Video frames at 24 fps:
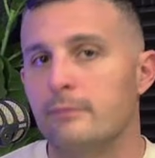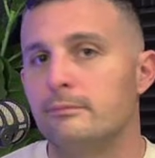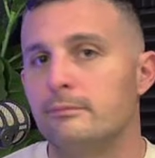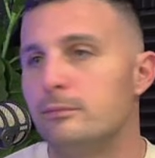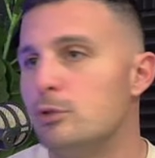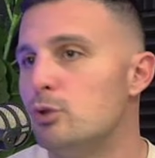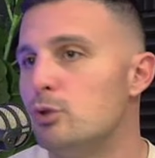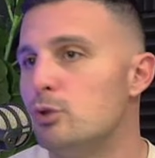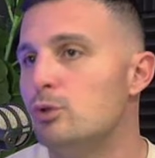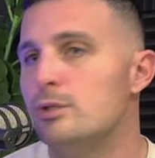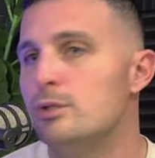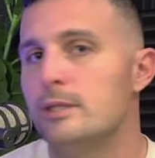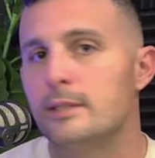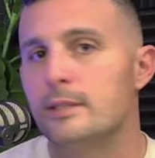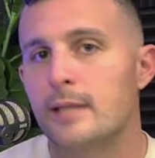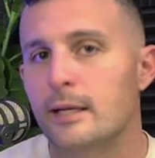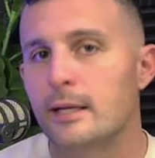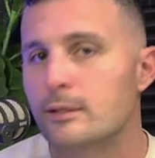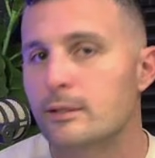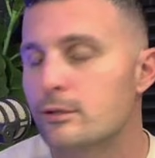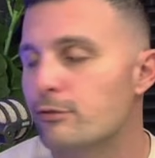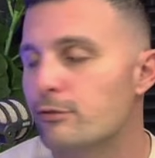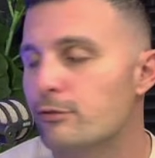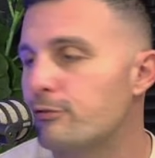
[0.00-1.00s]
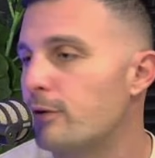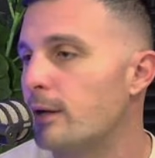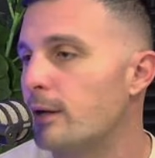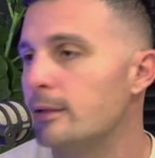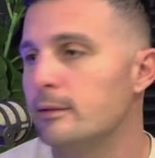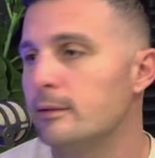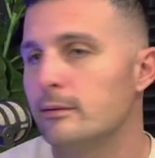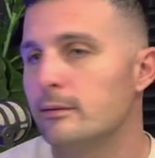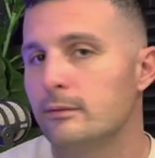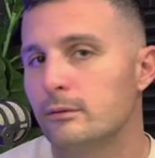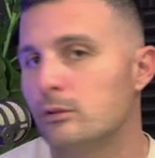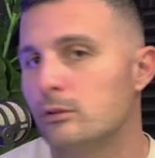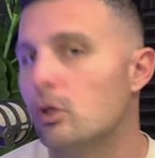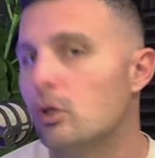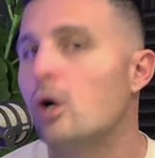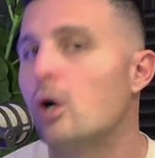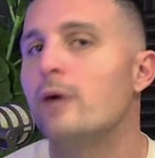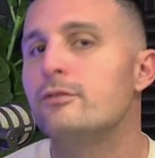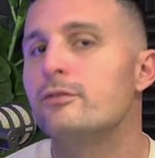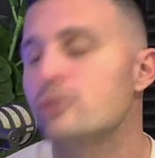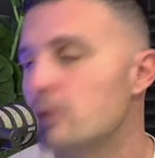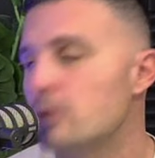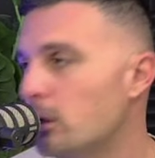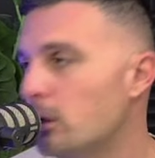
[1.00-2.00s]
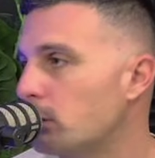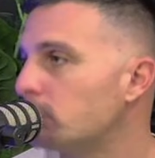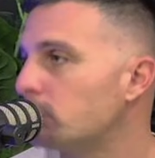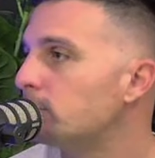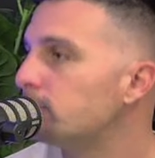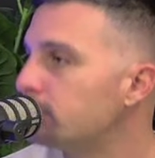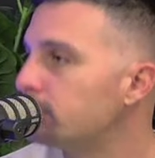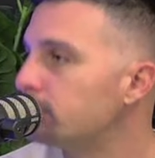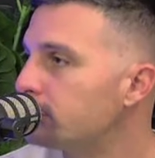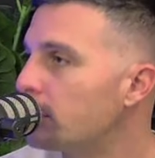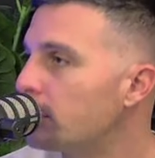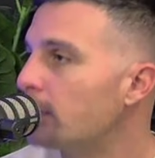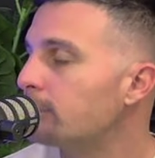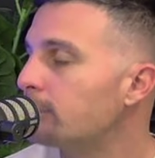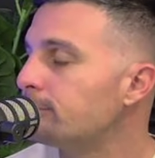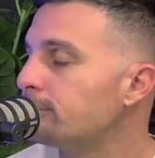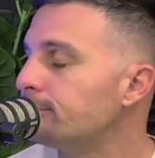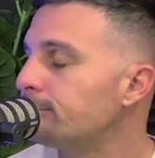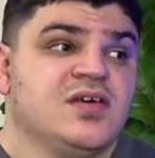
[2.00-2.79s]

using that to fund lifestyle. Yeah.